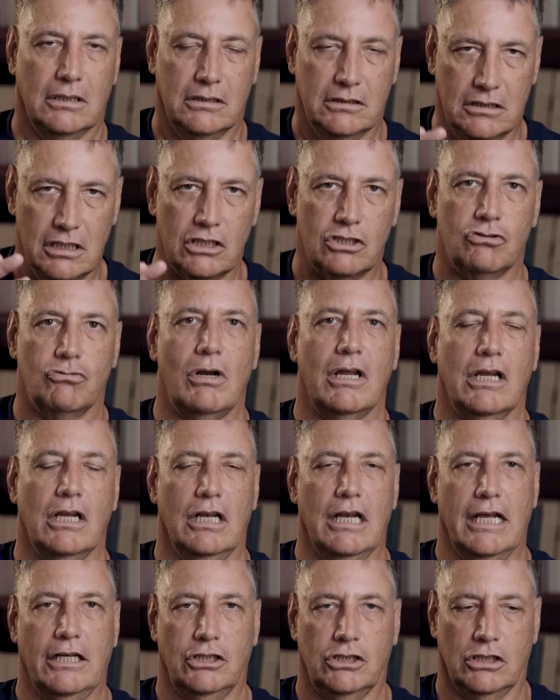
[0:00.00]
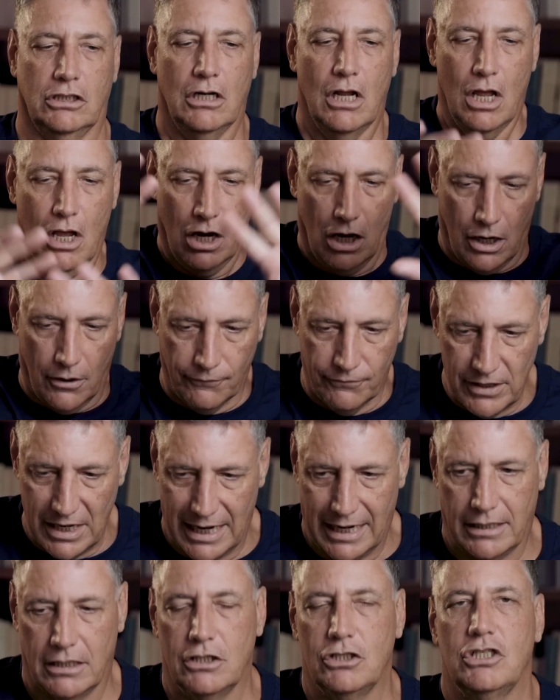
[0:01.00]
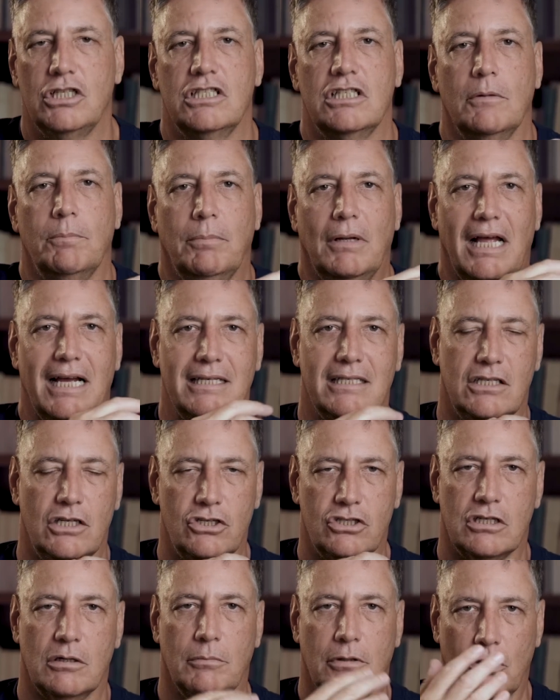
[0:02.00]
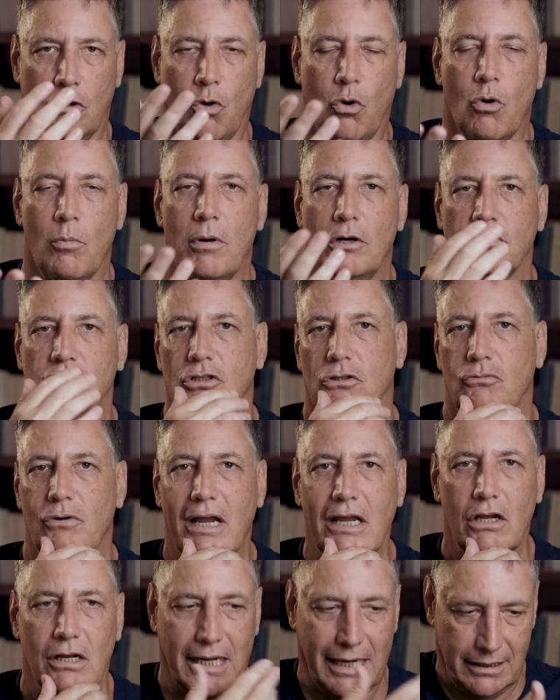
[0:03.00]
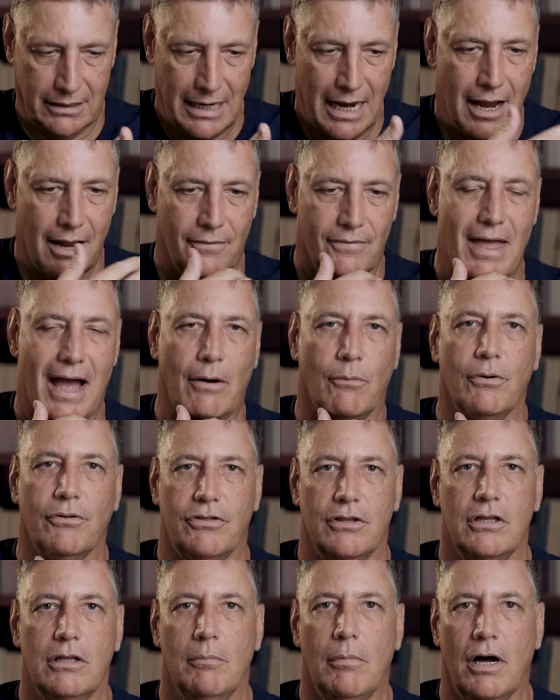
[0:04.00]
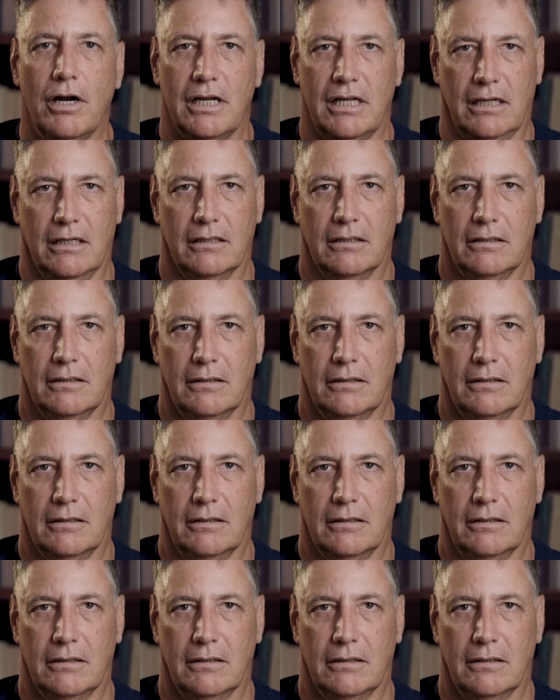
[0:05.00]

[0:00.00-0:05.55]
dysregulation of the energy supply system and the hormones that regulate that within the body.